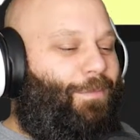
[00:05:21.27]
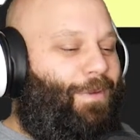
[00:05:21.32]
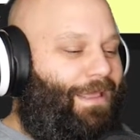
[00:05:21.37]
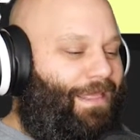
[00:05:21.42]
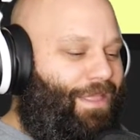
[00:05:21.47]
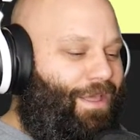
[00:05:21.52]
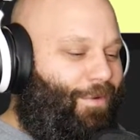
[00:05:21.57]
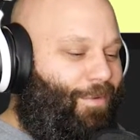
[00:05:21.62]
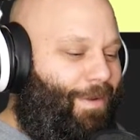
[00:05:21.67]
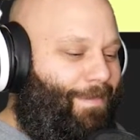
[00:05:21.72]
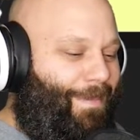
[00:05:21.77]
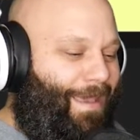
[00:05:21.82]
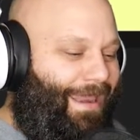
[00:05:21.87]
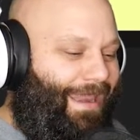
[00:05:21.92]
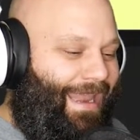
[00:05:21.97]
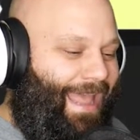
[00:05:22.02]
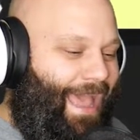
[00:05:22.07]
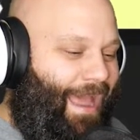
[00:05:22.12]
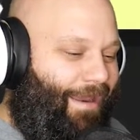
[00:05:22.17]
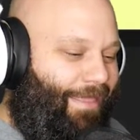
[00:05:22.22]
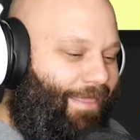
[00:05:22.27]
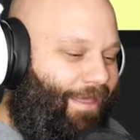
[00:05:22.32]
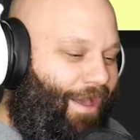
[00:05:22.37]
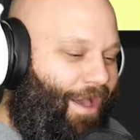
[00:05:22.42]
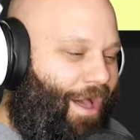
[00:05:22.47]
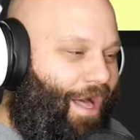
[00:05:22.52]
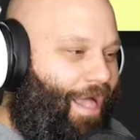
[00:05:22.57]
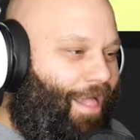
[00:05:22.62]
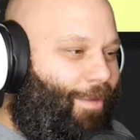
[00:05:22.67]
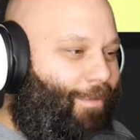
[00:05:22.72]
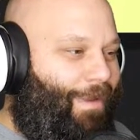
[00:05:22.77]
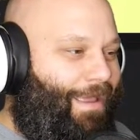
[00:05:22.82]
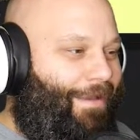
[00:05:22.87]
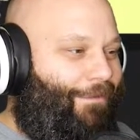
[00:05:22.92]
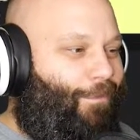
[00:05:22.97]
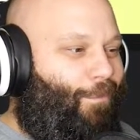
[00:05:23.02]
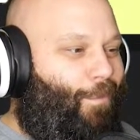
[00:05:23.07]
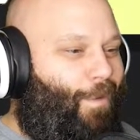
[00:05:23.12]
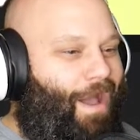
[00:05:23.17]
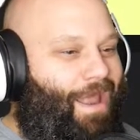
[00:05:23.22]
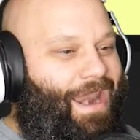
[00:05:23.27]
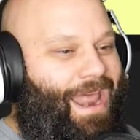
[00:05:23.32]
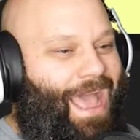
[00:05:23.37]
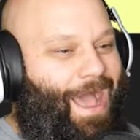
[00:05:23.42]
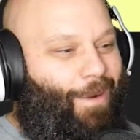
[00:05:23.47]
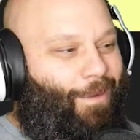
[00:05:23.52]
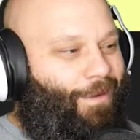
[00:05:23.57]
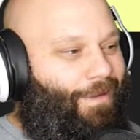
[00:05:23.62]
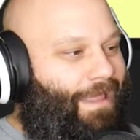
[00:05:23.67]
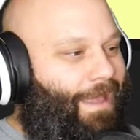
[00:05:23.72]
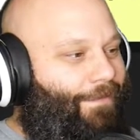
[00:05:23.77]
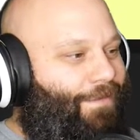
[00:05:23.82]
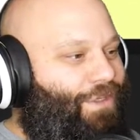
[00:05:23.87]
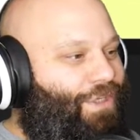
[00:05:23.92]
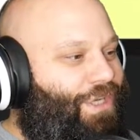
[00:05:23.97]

We look, we made it out of the hall. We have one hour left.